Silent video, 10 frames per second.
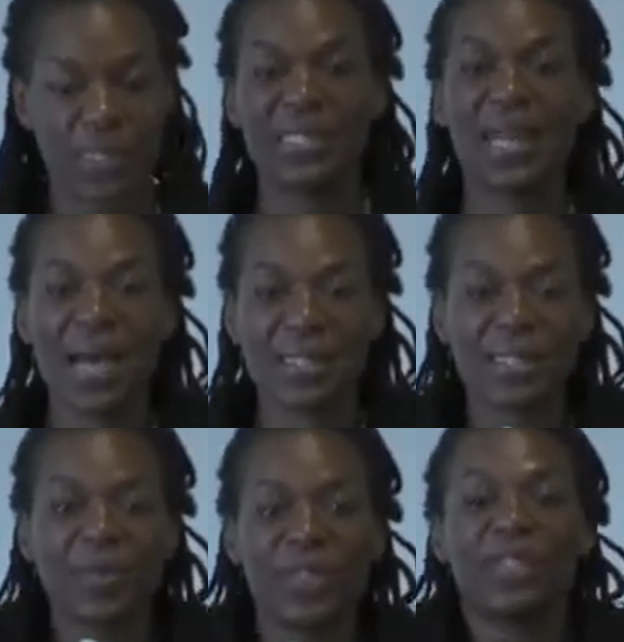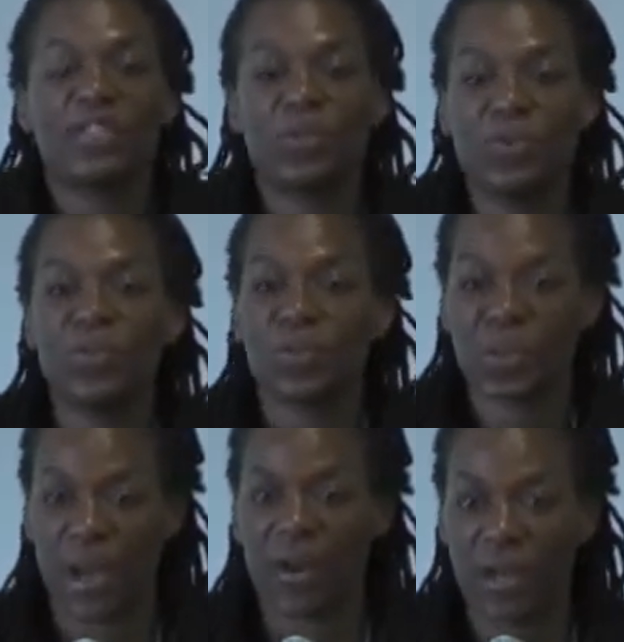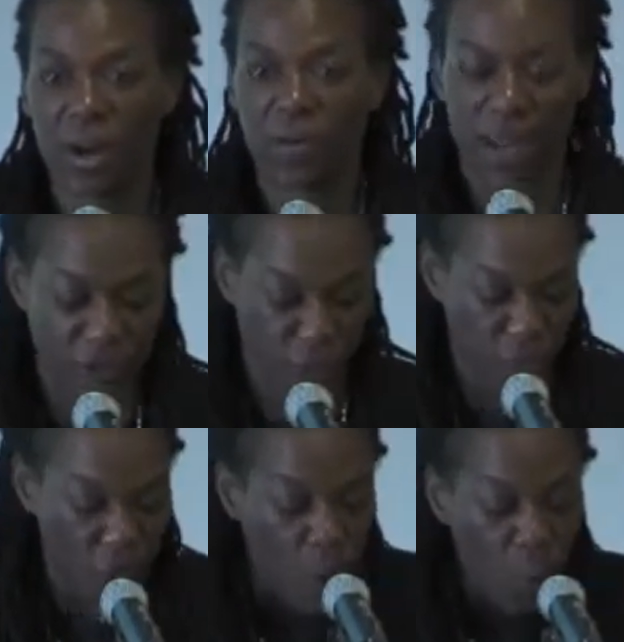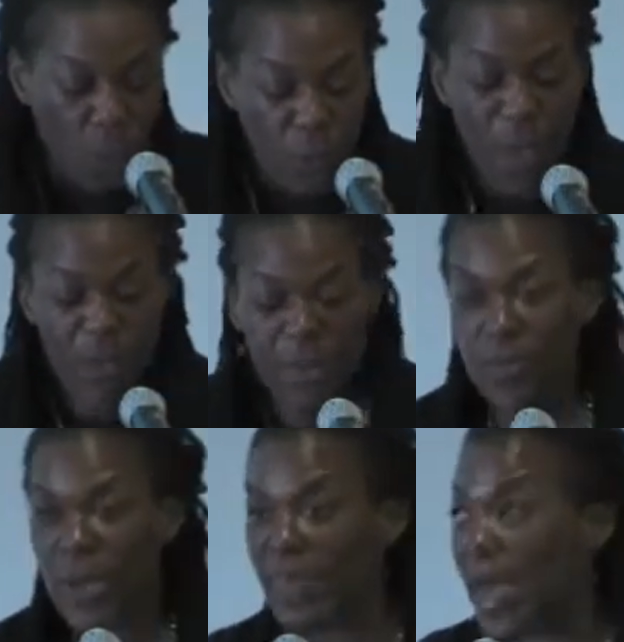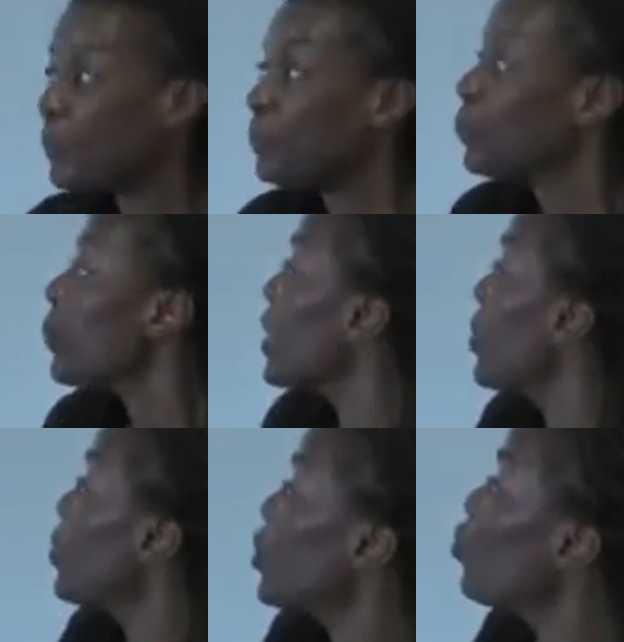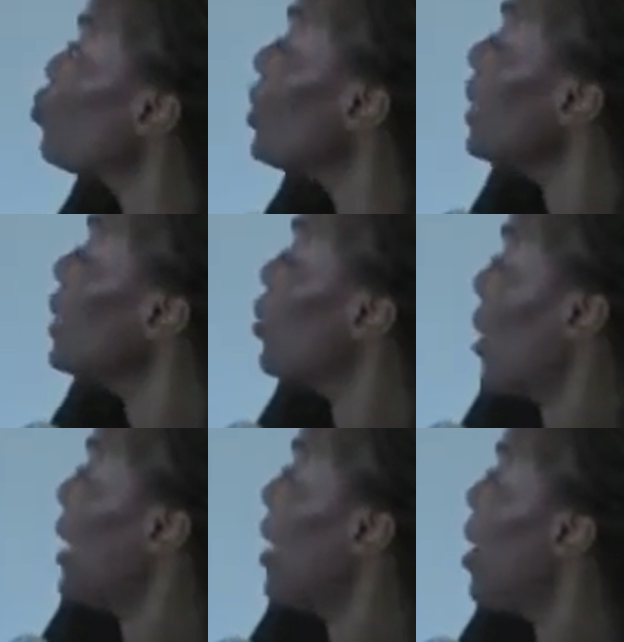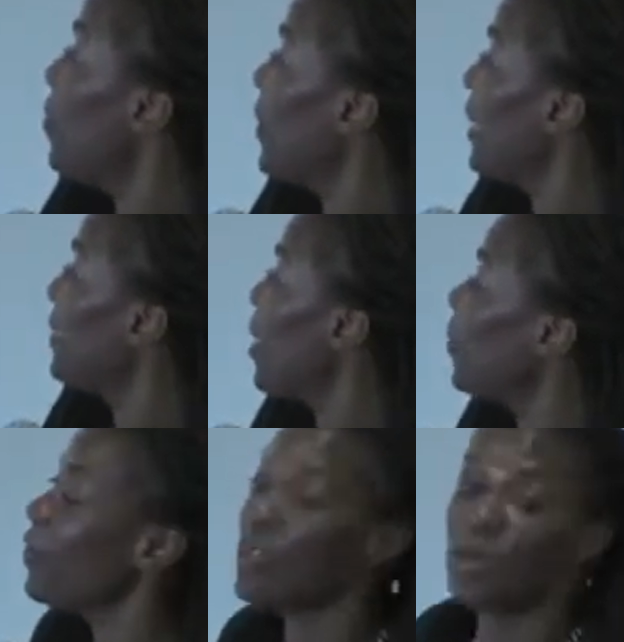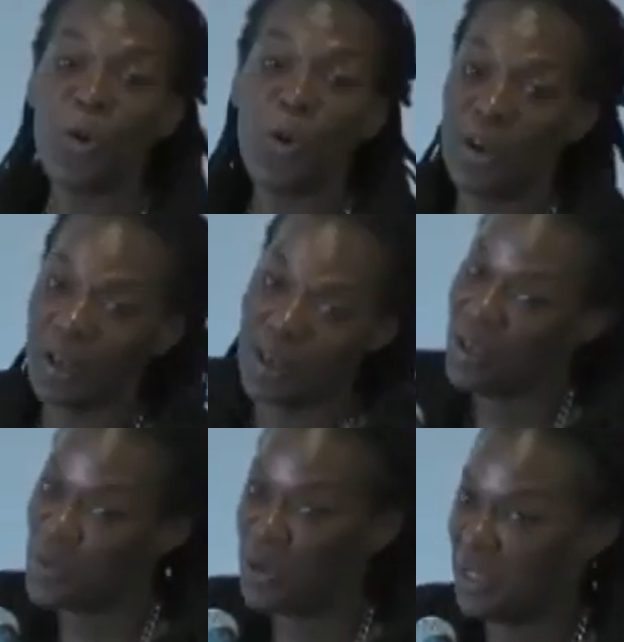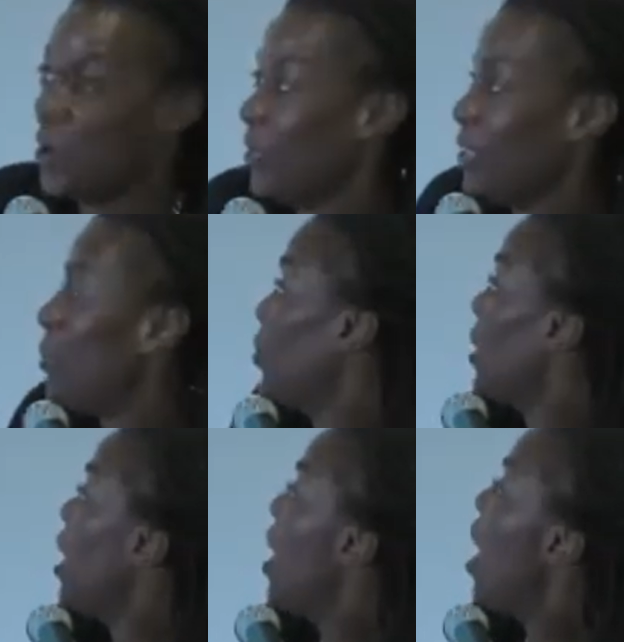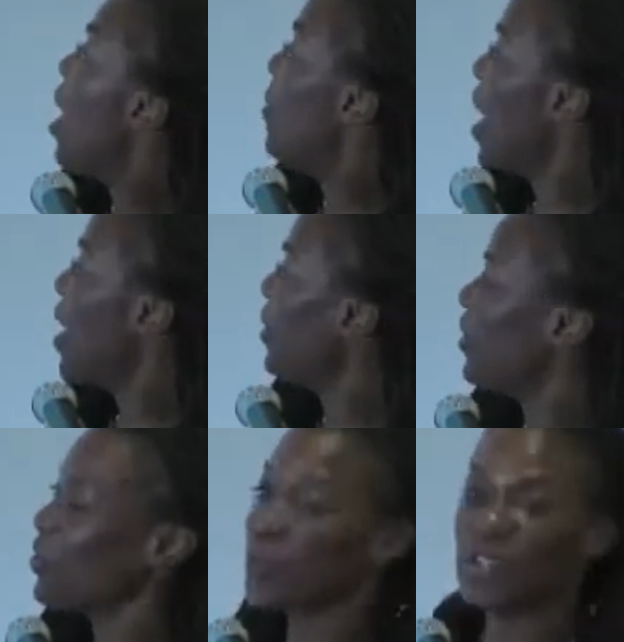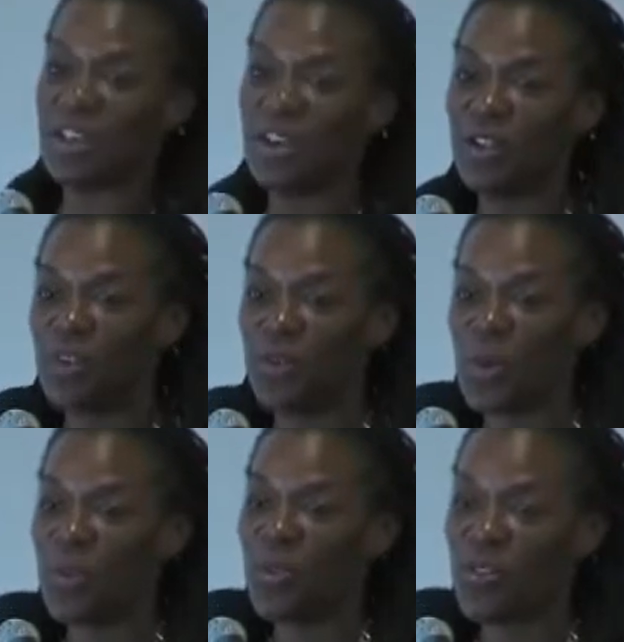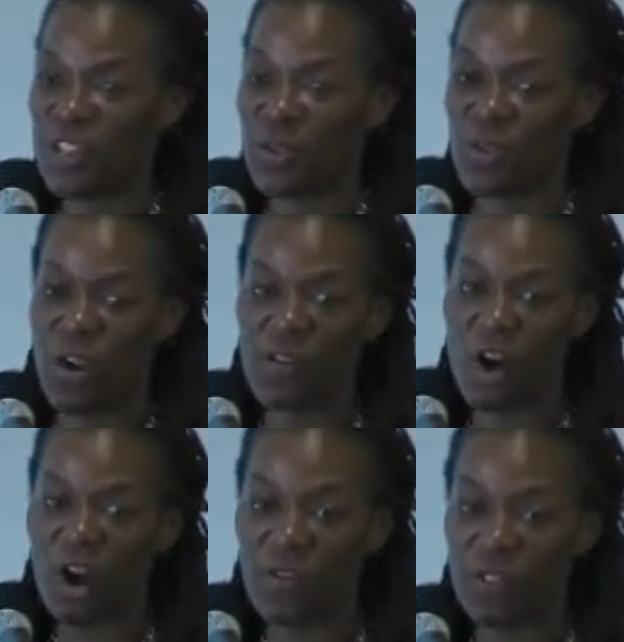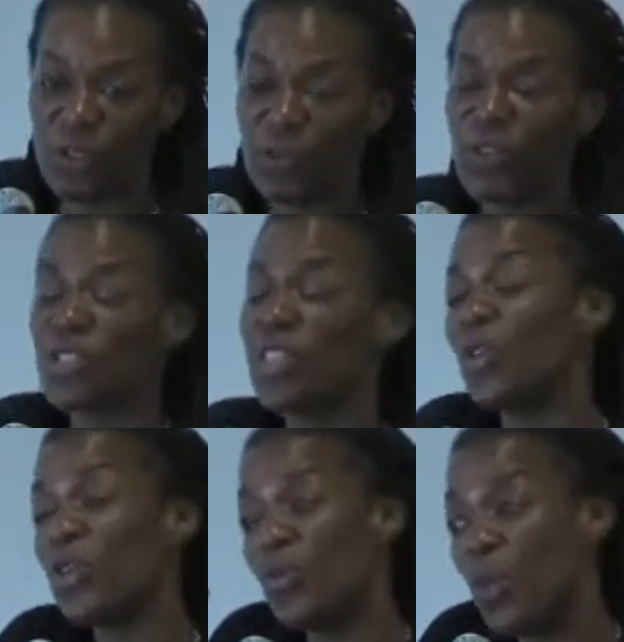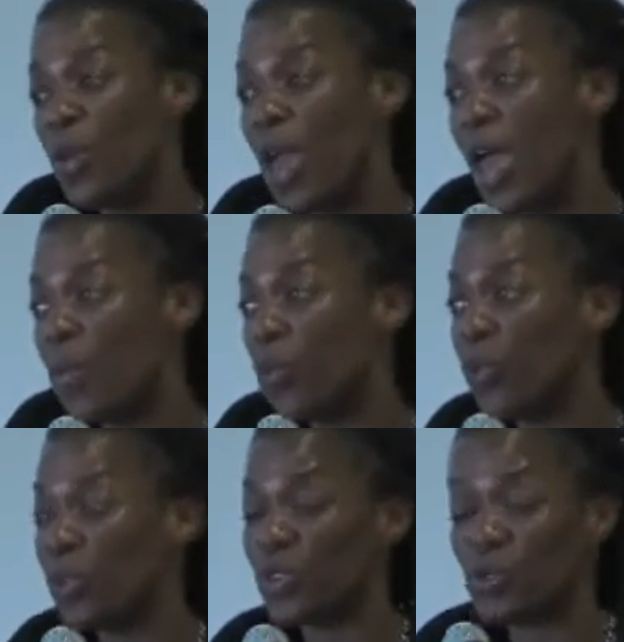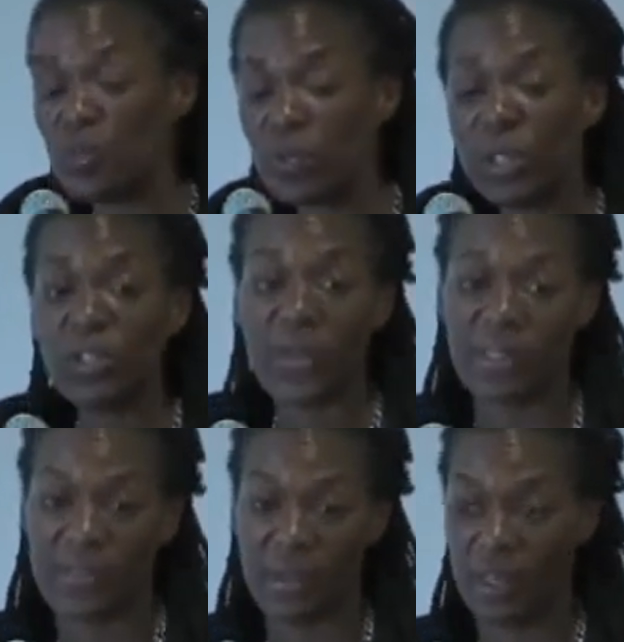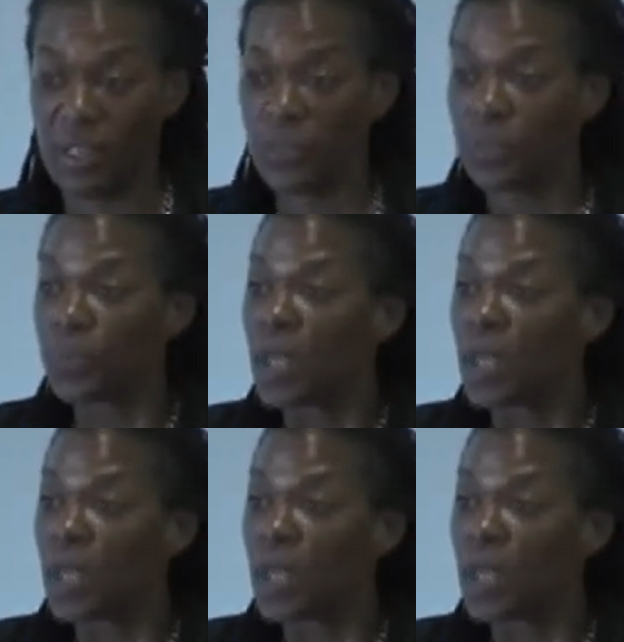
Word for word: It's not something that students are carrying around you. What do I mean by that? There was this really great um, example of this. Poor, poor Larry Summers. Um, I, this was the, the former professor of Harvard University when you and, and there was really great study.